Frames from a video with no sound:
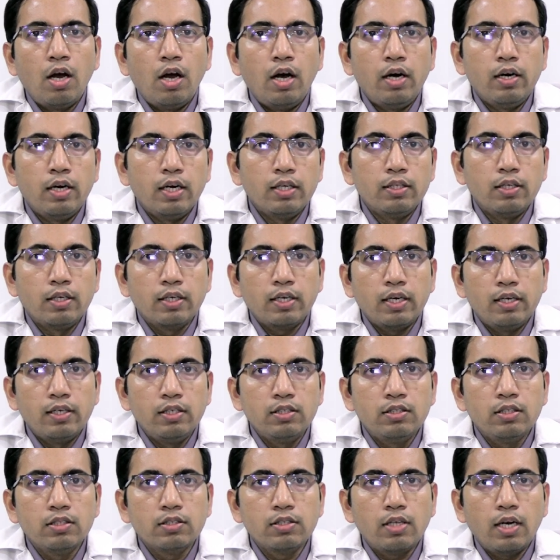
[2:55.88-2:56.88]
and other
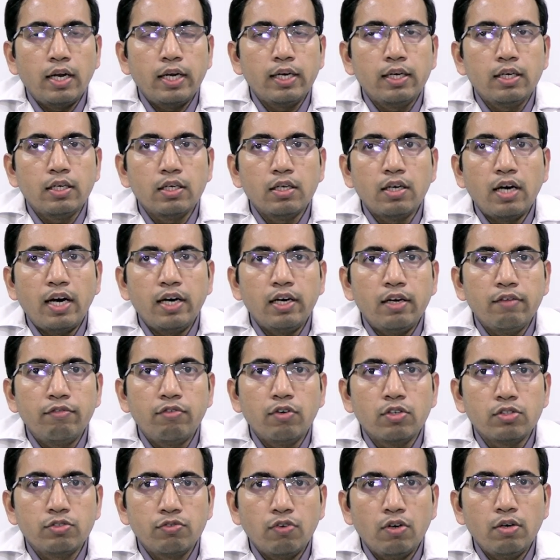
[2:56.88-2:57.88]
conditions like
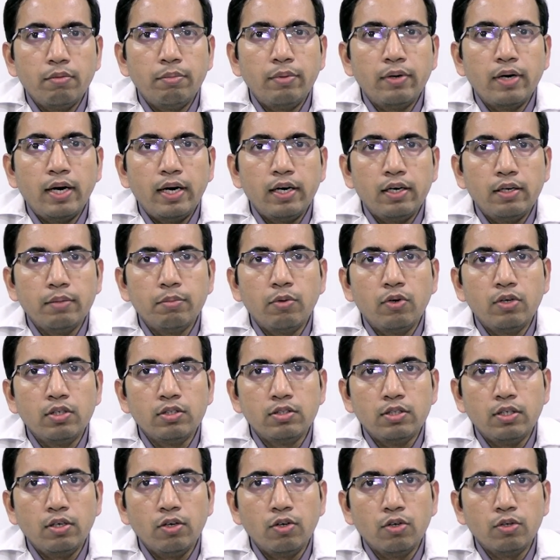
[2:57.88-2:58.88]
antiphospholipid antibody
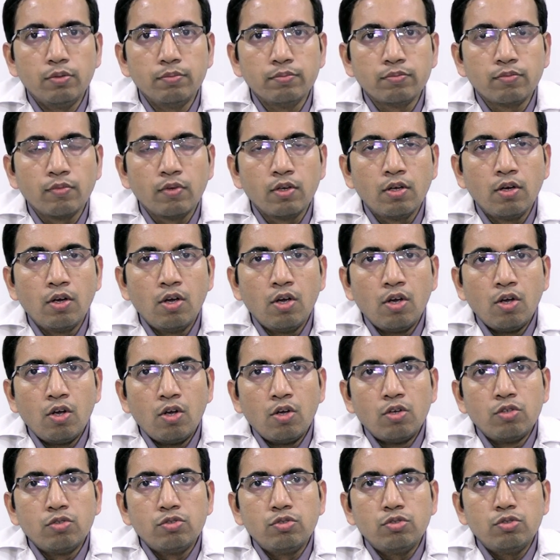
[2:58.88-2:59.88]
syndrome.
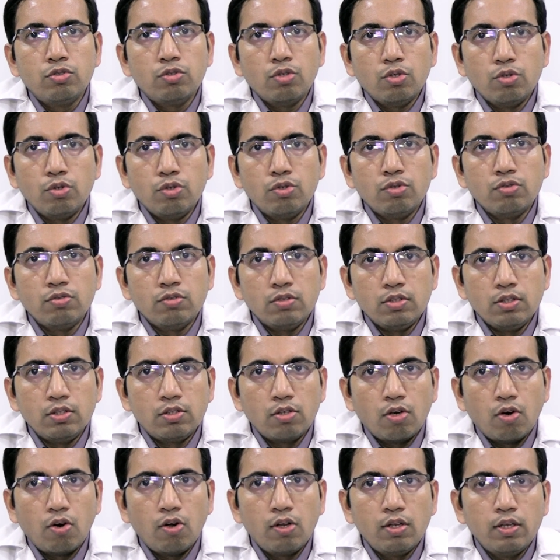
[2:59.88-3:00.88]
So
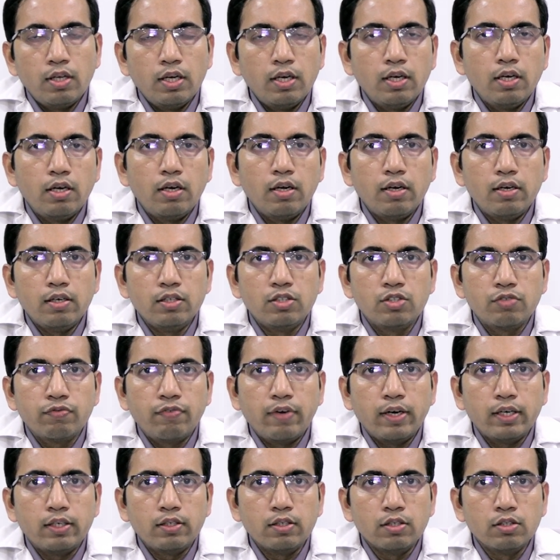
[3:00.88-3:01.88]
these are all the risk
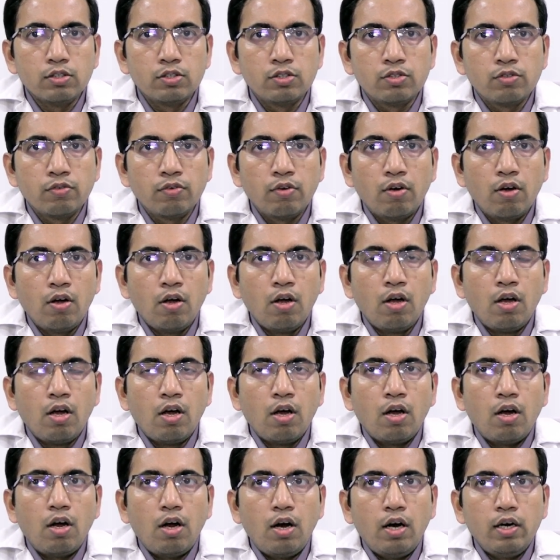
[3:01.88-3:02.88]
factors.
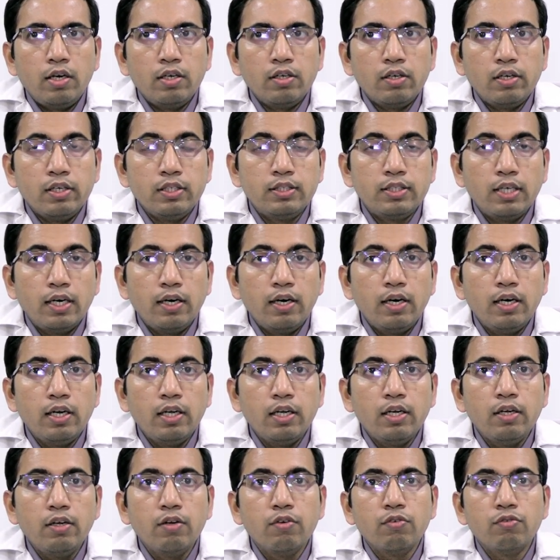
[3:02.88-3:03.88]
And
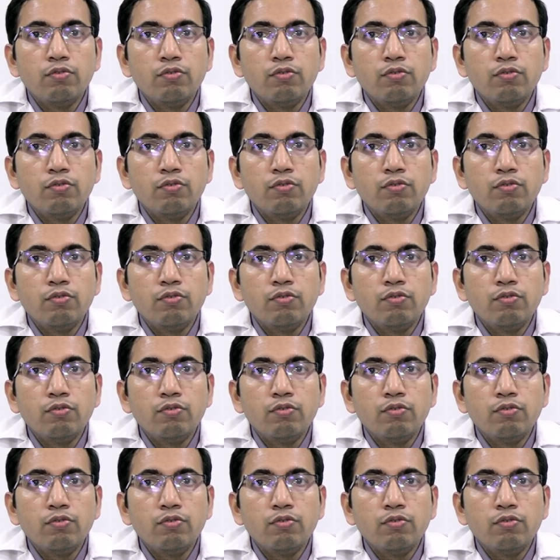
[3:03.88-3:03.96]
recently